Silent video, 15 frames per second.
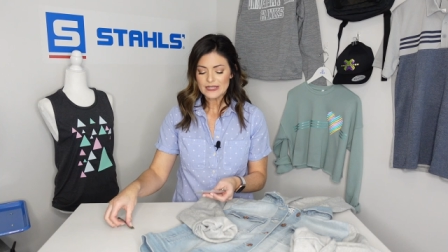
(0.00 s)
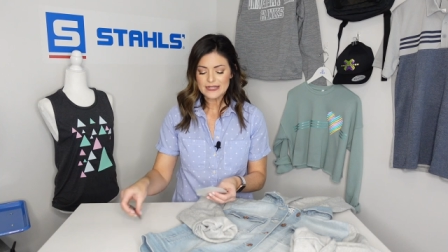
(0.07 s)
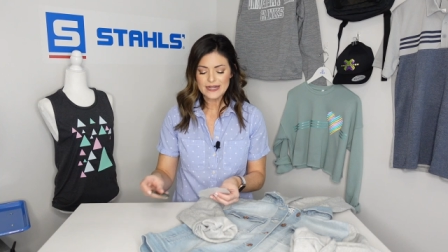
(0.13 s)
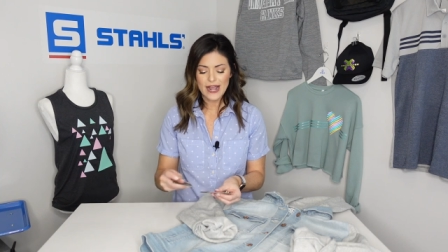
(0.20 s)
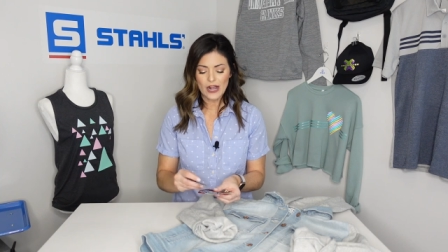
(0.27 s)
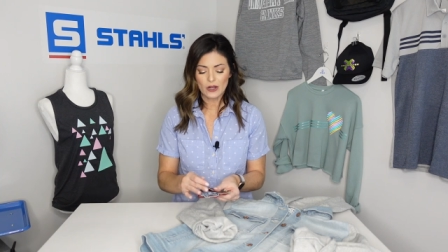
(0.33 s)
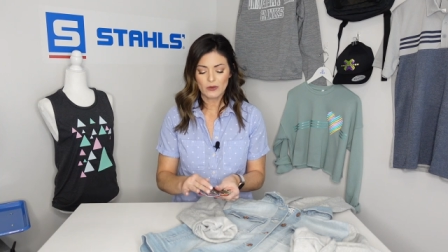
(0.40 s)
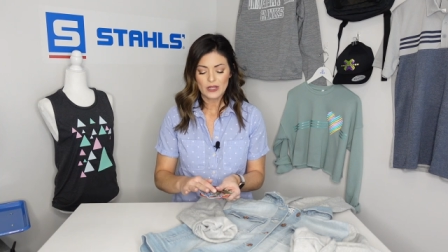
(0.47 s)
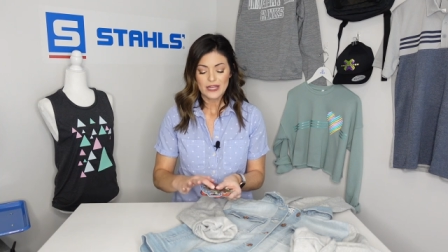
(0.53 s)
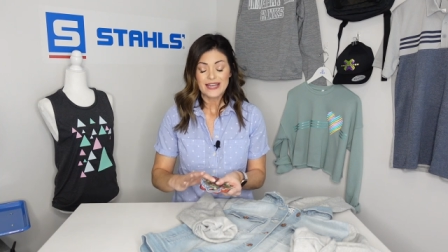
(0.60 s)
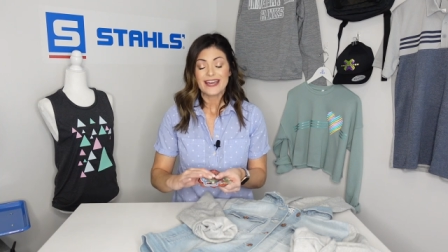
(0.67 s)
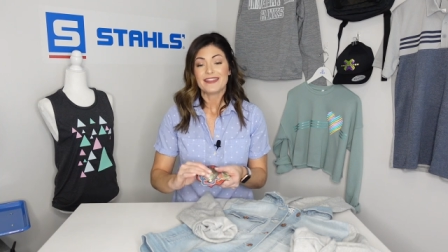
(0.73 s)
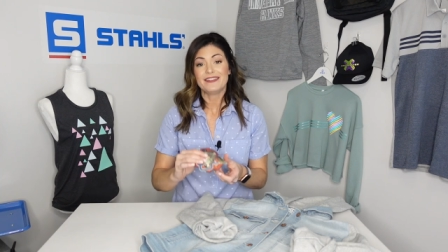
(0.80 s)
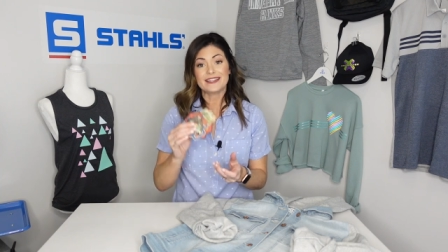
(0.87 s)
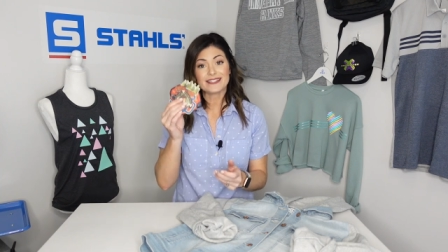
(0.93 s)
Now,
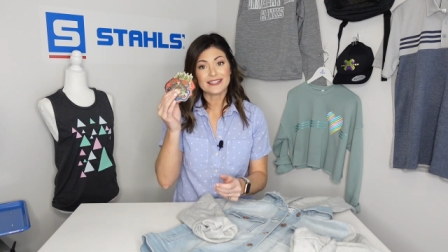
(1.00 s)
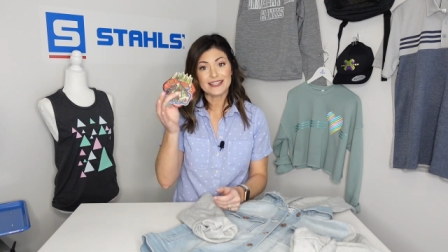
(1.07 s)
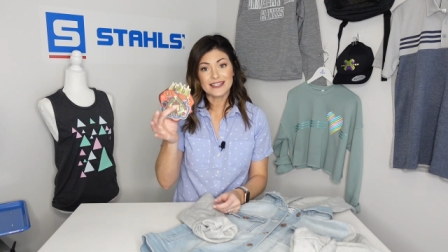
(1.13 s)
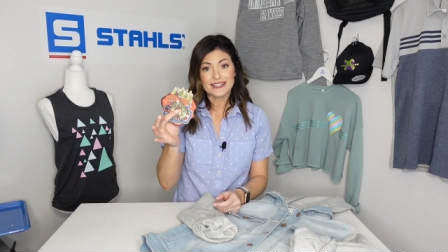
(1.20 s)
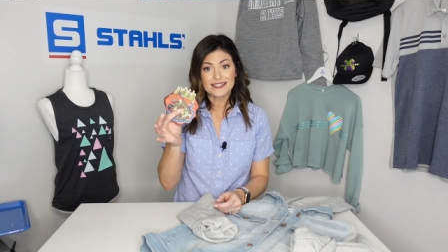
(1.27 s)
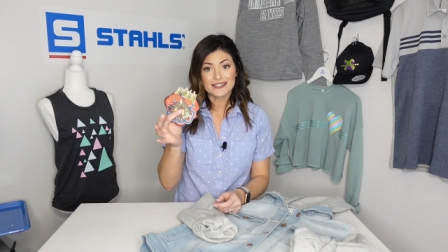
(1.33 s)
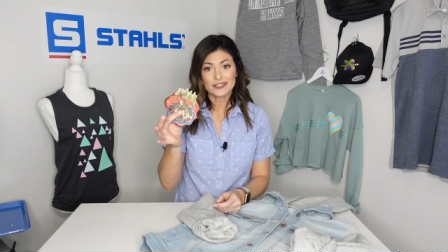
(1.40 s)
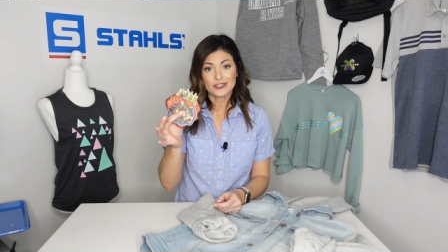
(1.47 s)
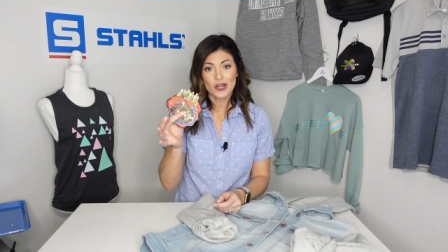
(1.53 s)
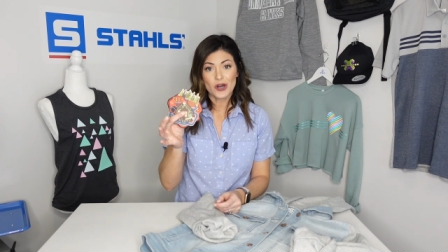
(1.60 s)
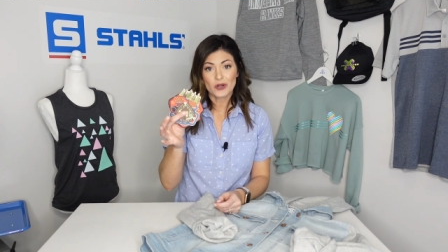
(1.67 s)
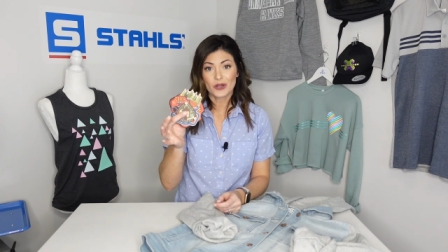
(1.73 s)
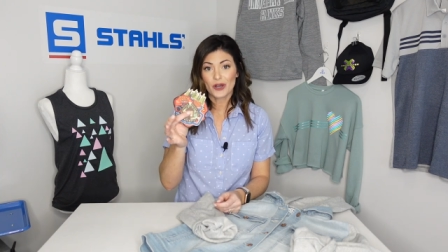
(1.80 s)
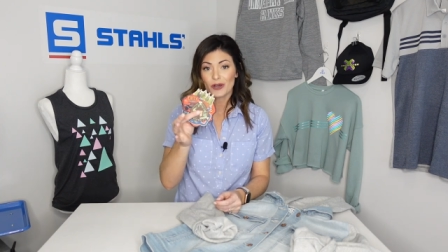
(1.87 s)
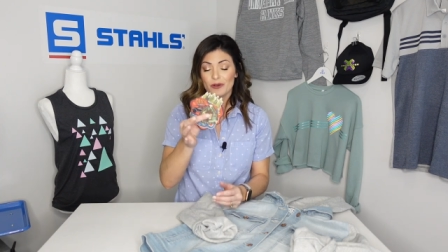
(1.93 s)
this is the
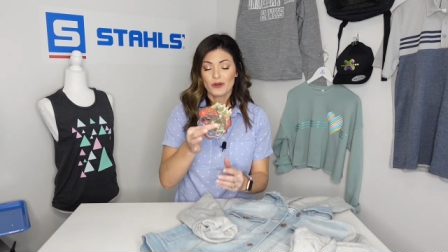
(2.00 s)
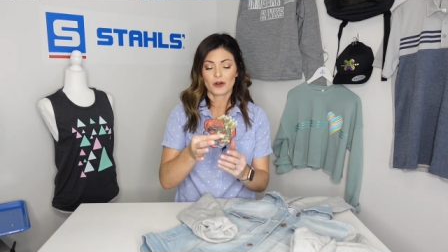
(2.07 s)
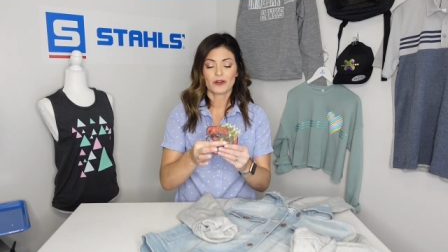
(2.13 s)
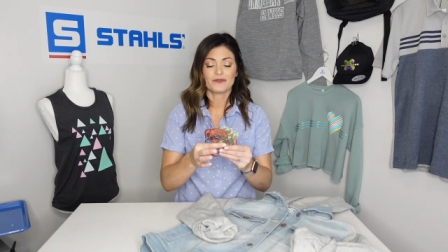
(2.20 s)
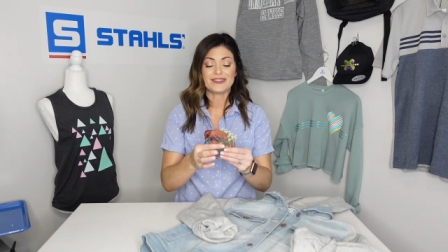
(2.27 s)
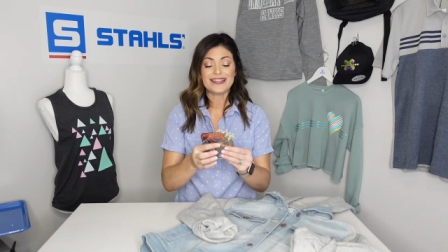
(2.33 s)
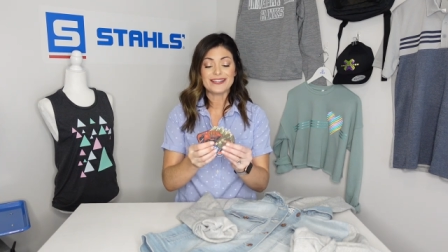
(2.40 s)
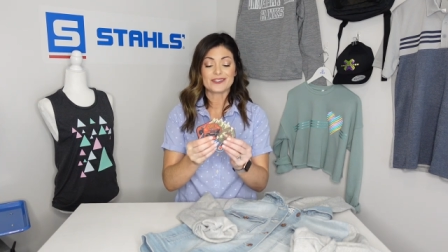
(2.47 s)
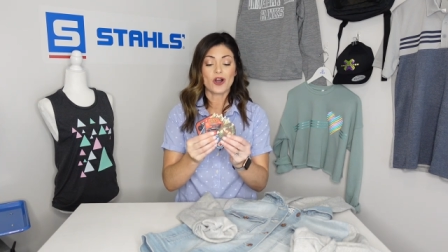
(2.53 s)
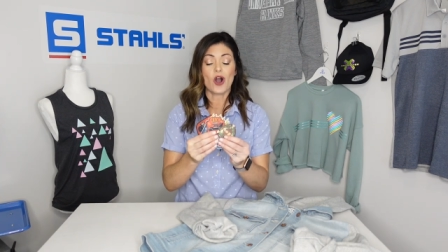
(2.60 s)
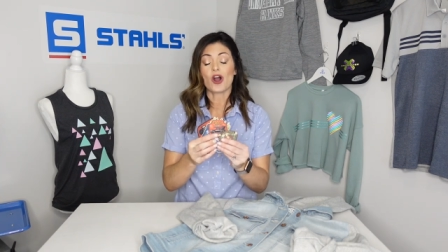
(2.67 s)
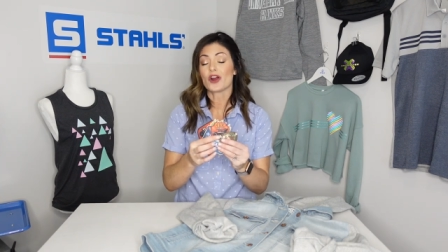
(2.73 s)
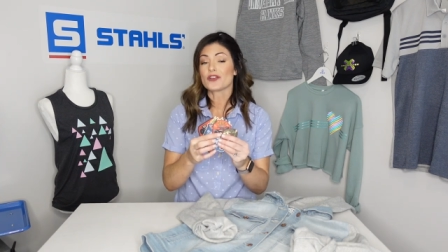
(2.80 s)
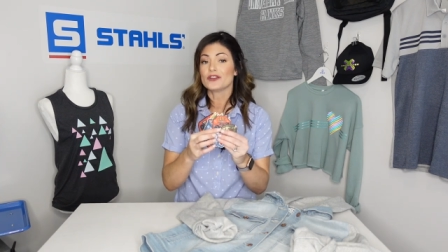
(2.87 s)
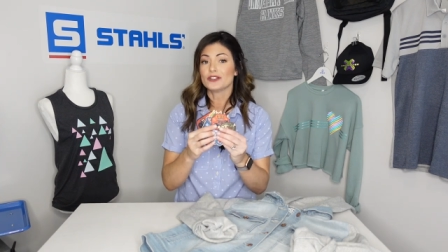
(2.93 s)
logo, or these
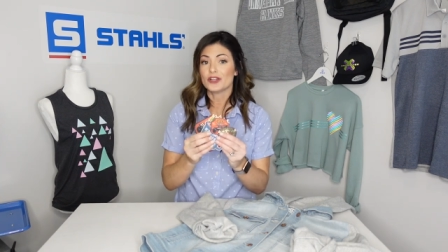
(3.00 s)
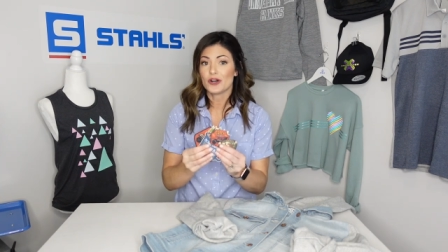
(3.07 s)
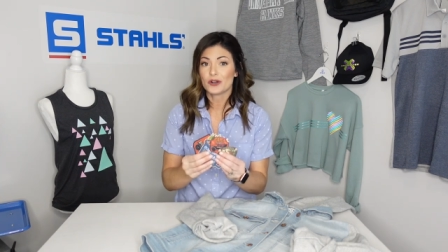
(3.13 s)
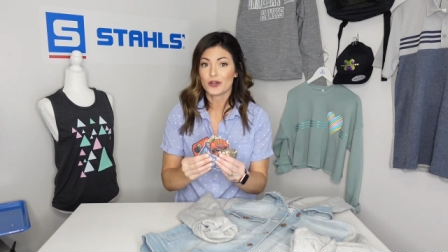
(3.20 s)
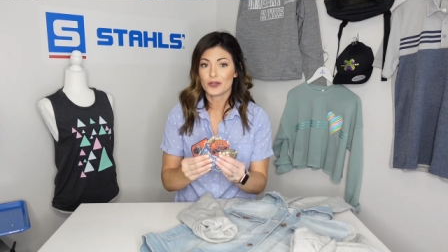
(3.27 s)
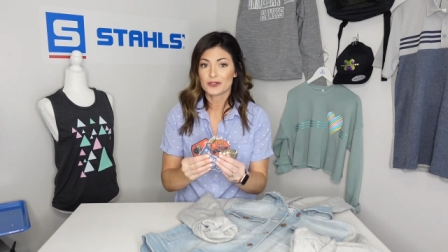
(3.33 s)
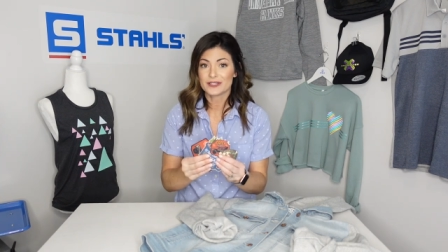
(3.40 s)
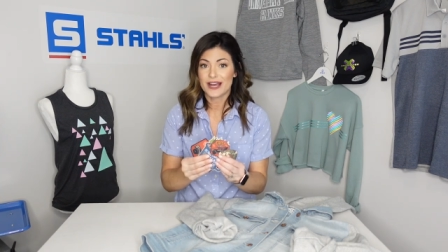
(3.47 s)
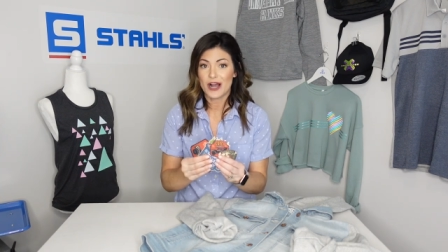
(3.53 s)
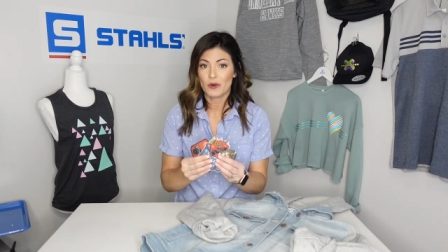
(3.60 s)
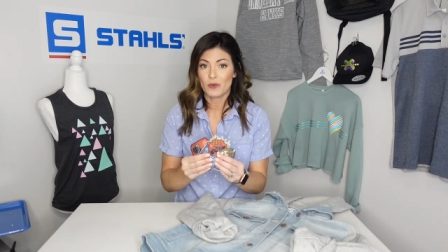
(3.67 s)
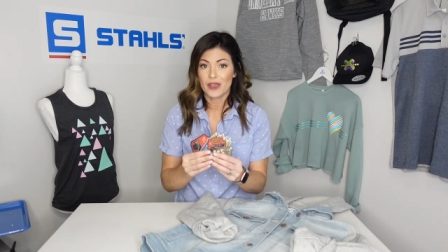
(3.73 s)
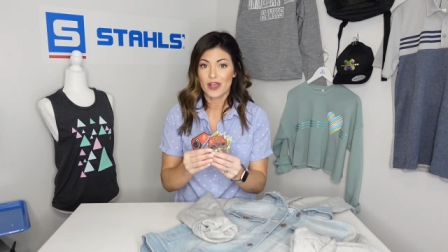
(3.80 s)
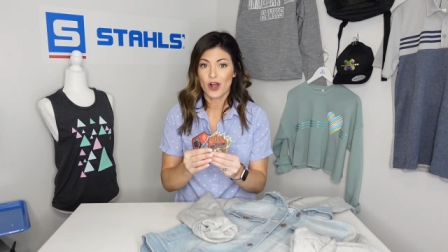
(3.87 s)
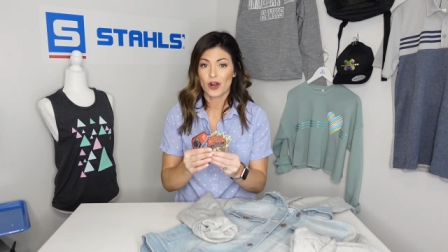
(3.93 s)
are the logos
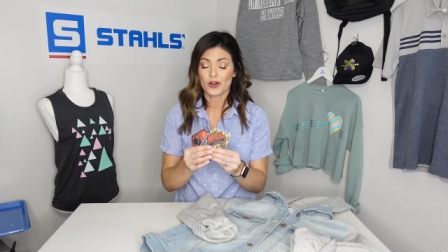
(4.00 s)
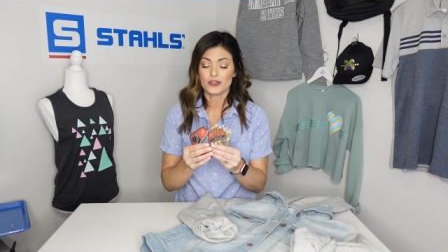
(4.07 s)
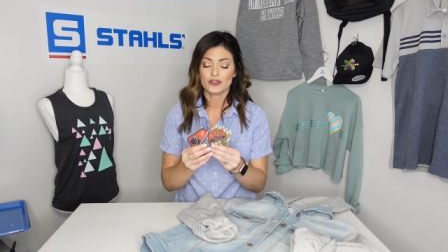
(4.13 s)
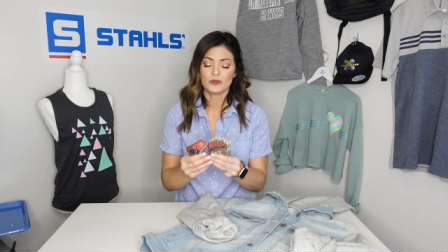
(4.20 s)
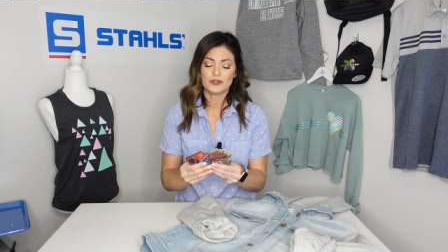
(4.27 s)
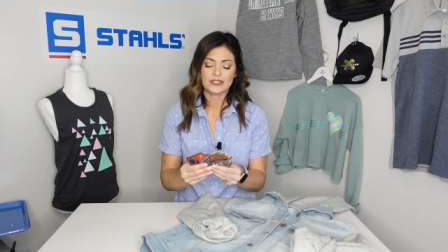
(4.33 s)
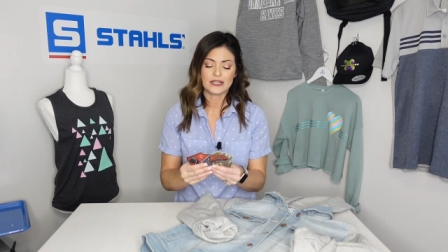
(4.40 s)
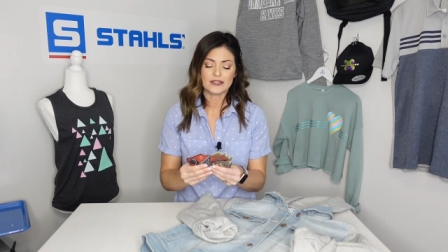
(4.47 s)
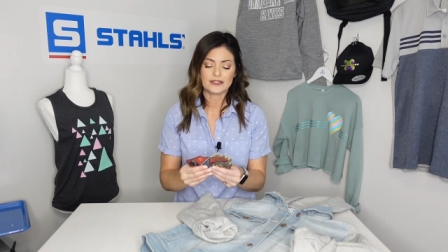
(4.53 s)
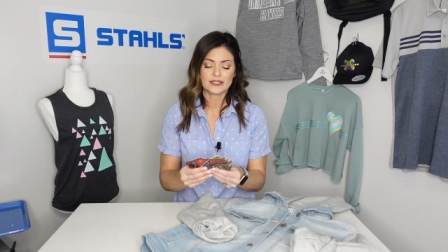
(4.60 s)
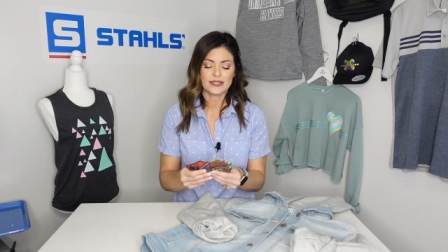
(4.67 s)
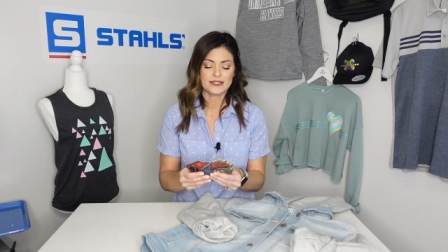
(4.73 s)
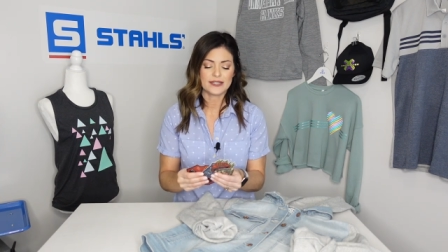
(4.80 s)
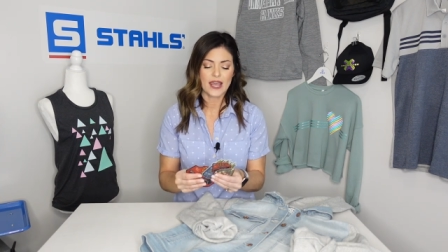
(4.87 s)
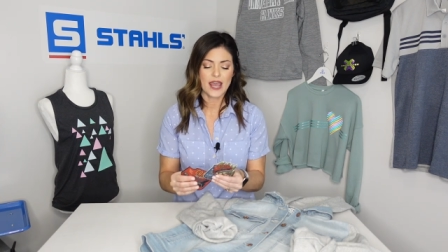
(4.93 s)
that we are using
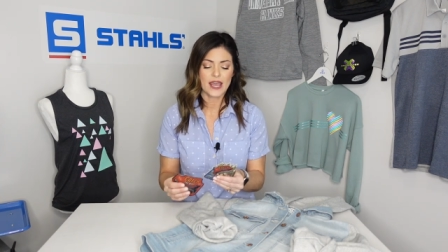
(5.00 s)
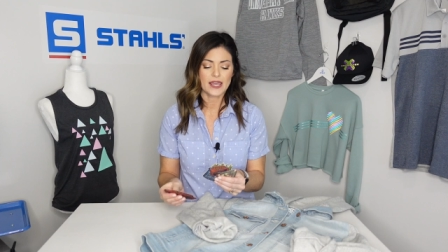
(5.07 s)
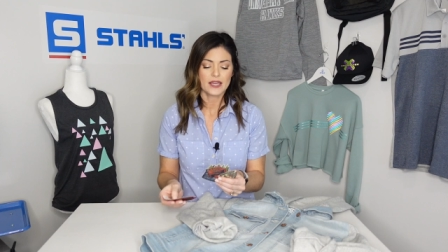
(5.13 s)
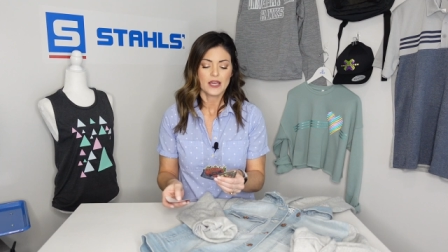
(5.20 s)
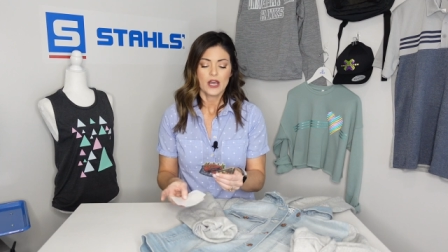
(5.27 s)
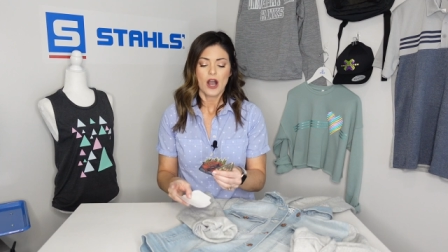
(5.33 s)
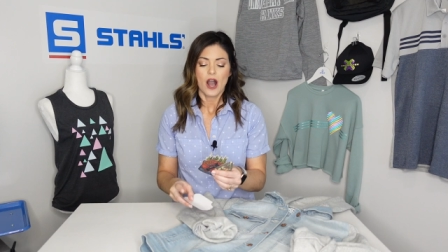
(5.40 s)
today.